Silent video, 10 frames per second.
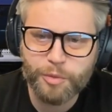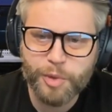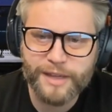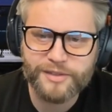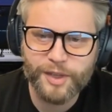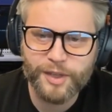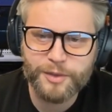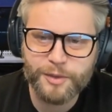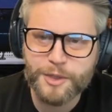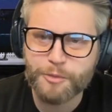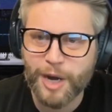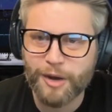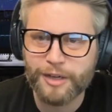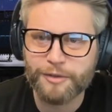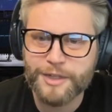you would pass on to an
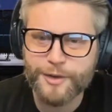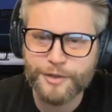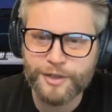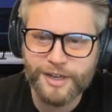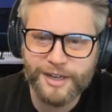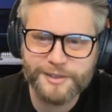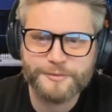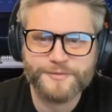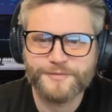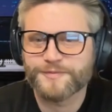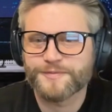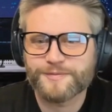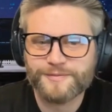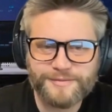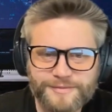aspiring researcher
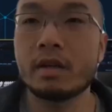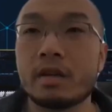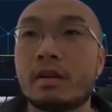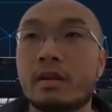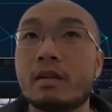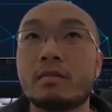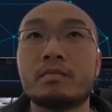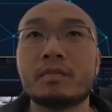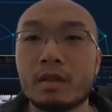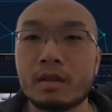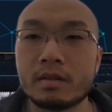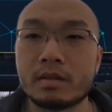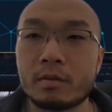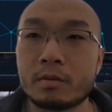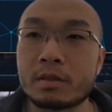oh no yeah um,
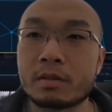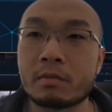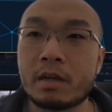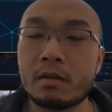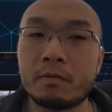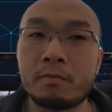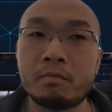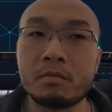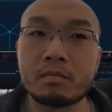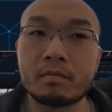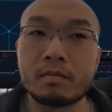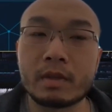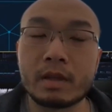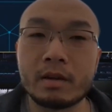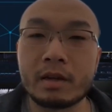so just kind of
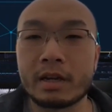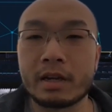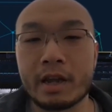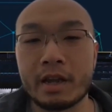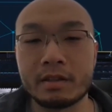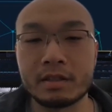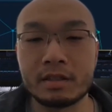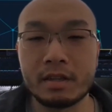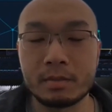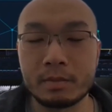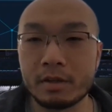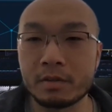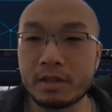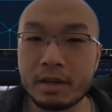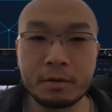uh, I, I, hate to say this but you know
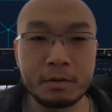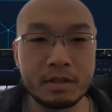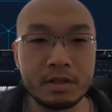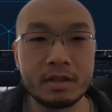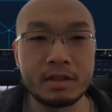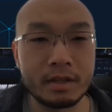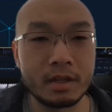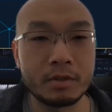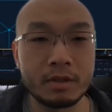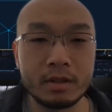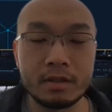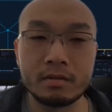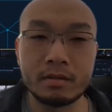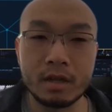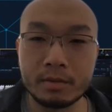stay interested and stay up to
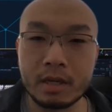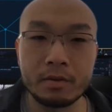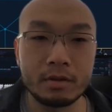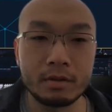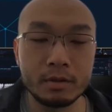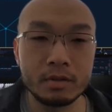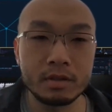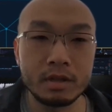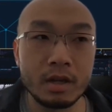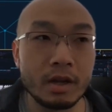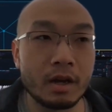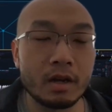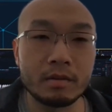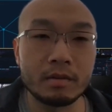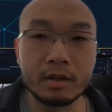updated with the news
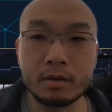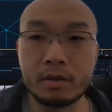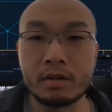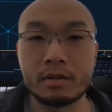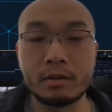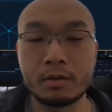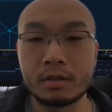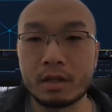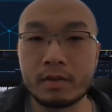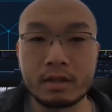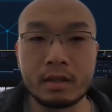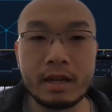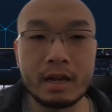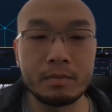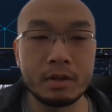um, i know the news give us a
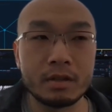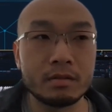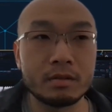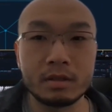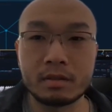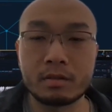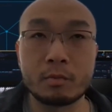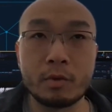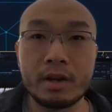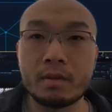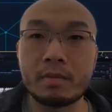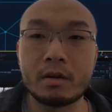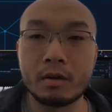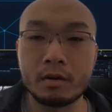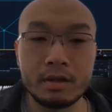lot but just reading
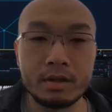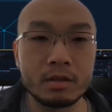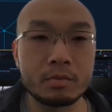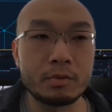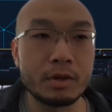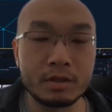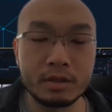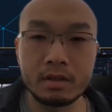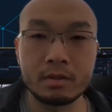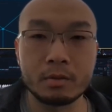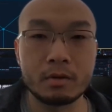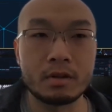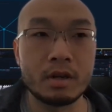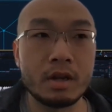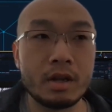about all these breaches
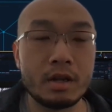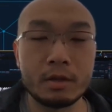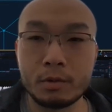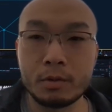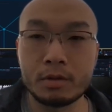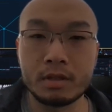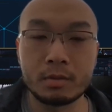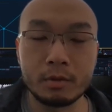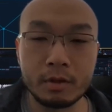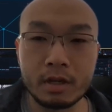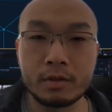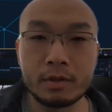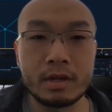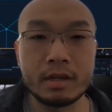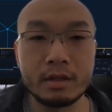or intrusions really gives
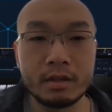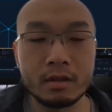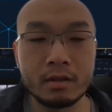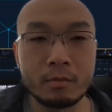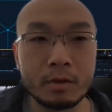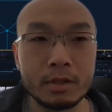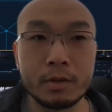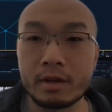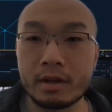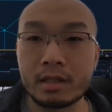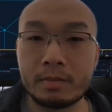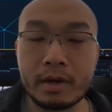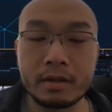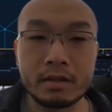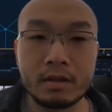you an idea of what you can
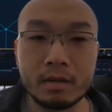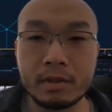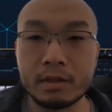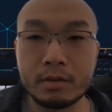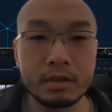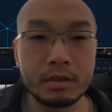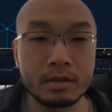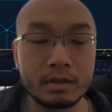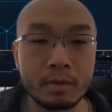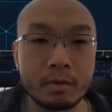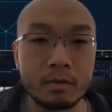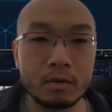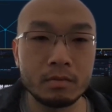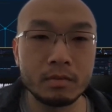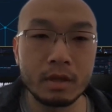expect coming to this type of
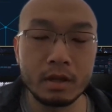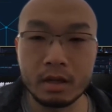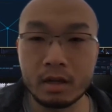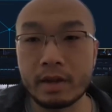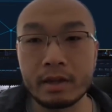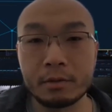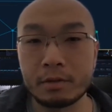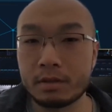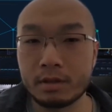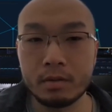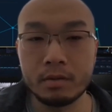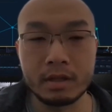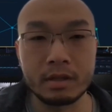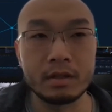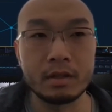role. And if that interests you,
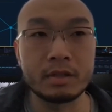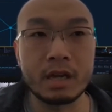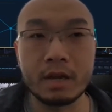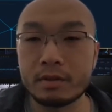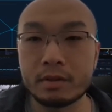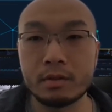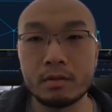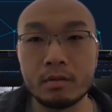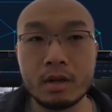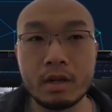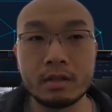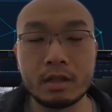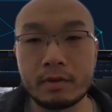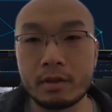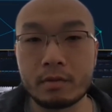like, you know, dive into
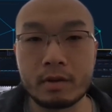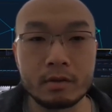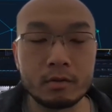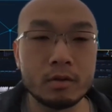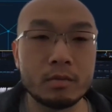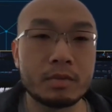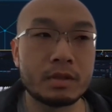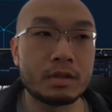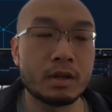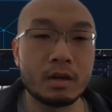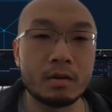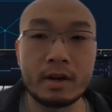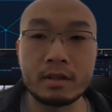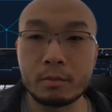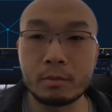different threat groups, uh,
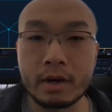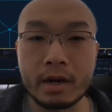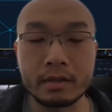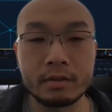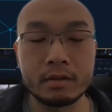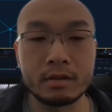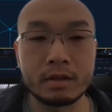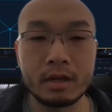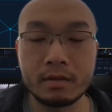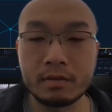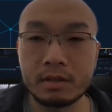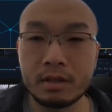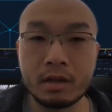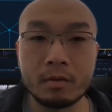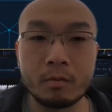ransomware actors, kind of
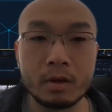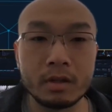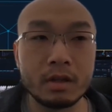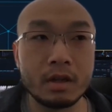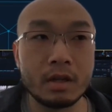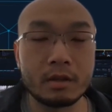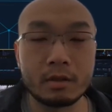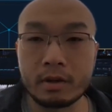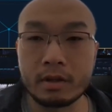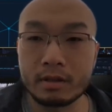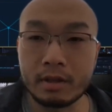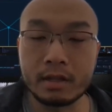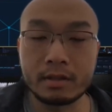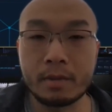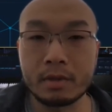seeing what the threat
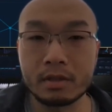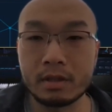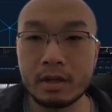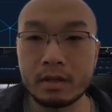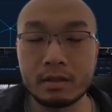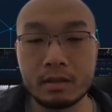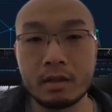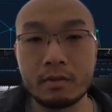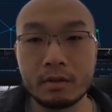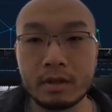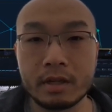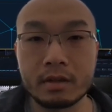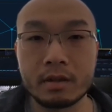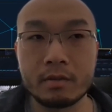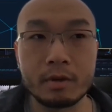landscape is like and seeing if you
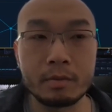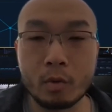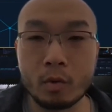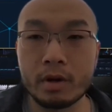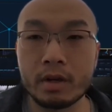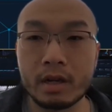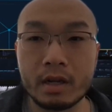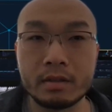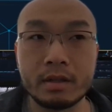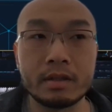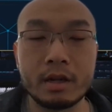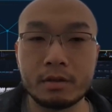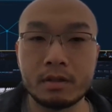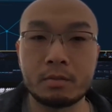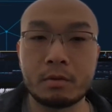like reporting on the
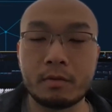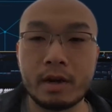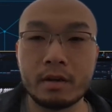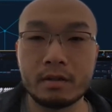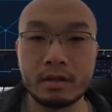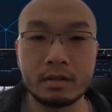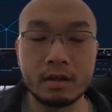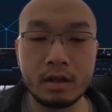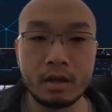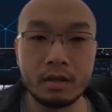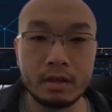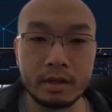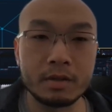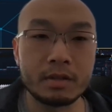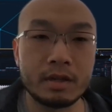intelligence provided. And
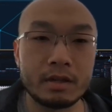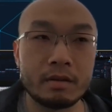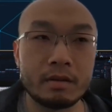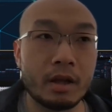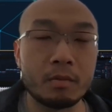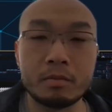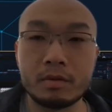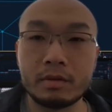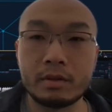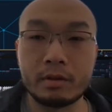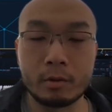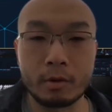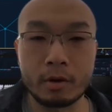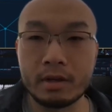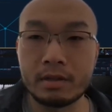like you said, help your
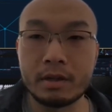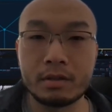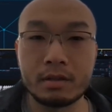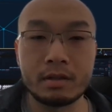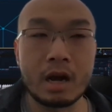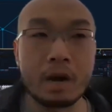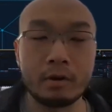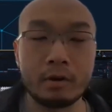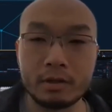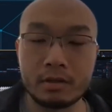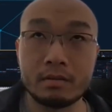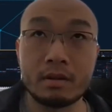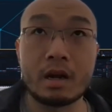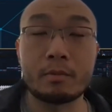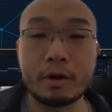organization operation,
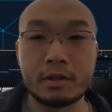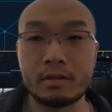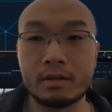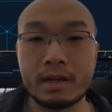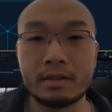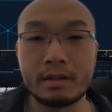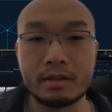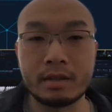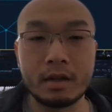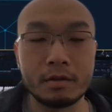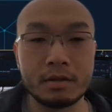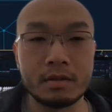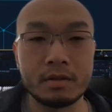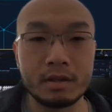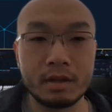operationalize the
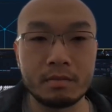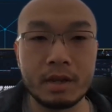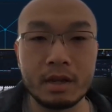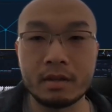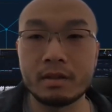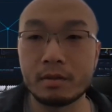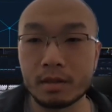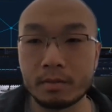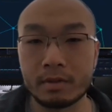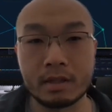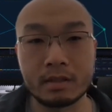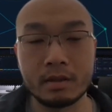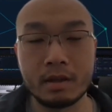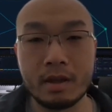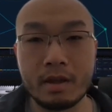intelligence and make it into something that's
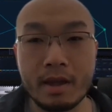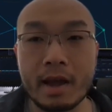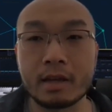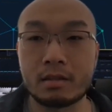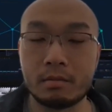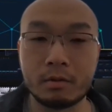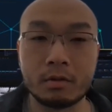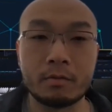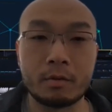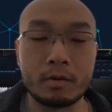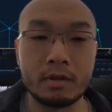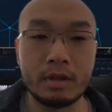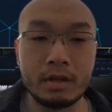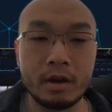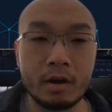actionable for
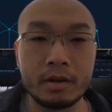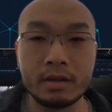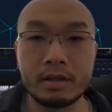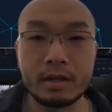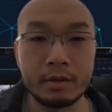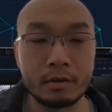the audience that